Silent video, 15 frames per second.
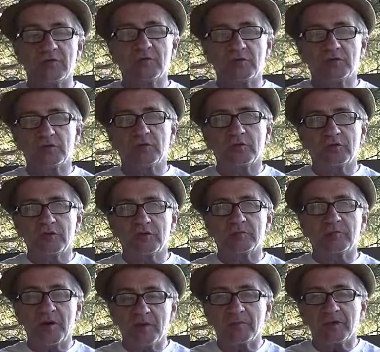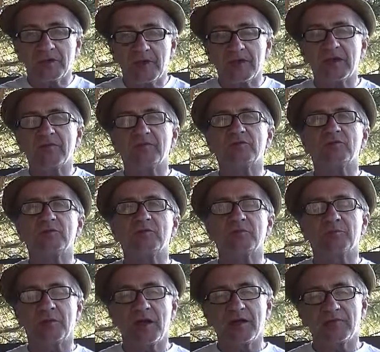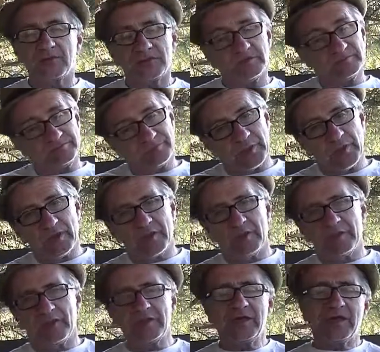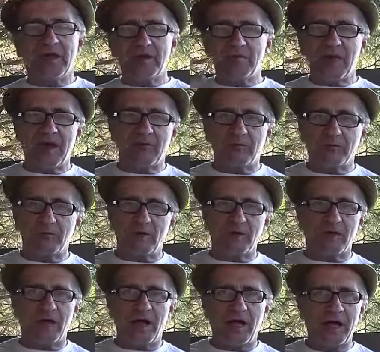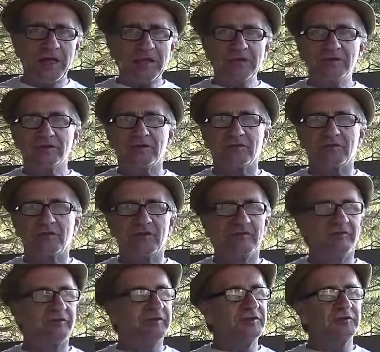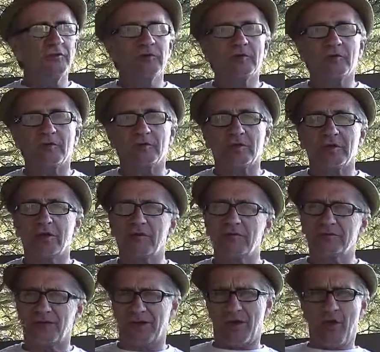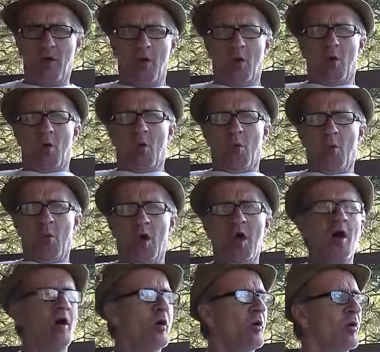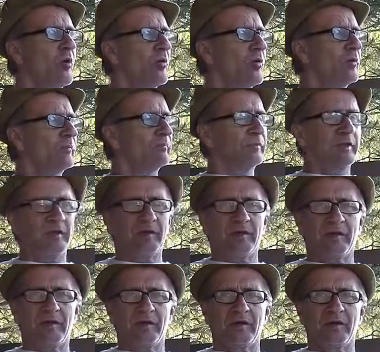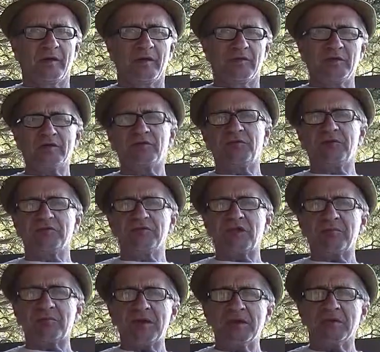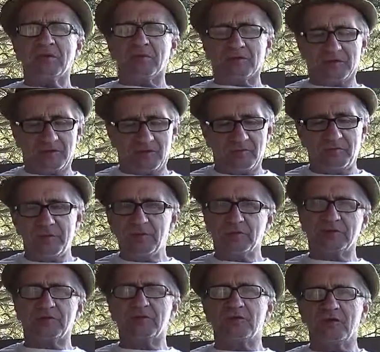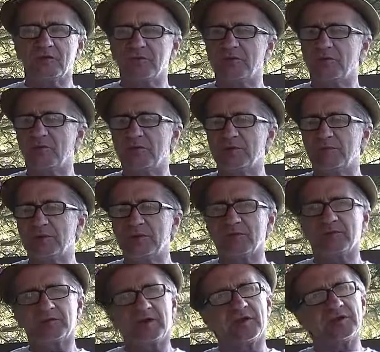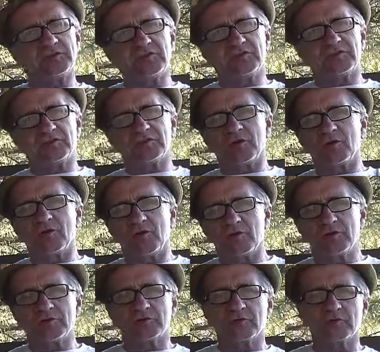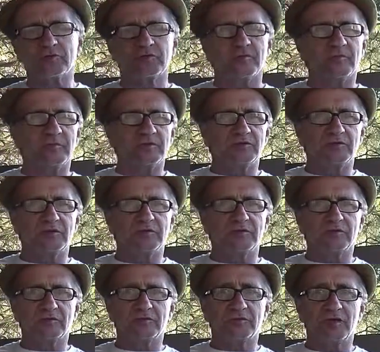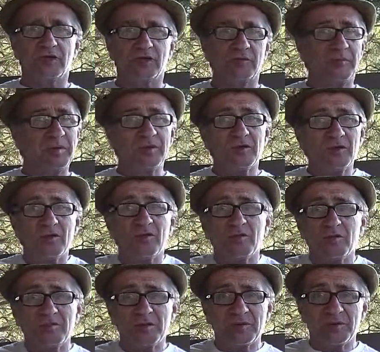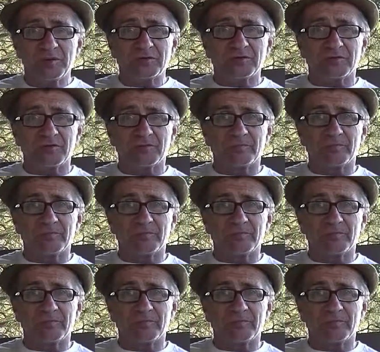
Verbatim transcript: them the truth in public. I gave it to them in private. And then they came back with all kinds of vitriol. And I was like, whoa, this feels like Peter, you know, Peter syndrome. You know, when Peter was telling Jesus, don't go to Jerusalem. And Jesus was saying, Peter, you don't know the big picture.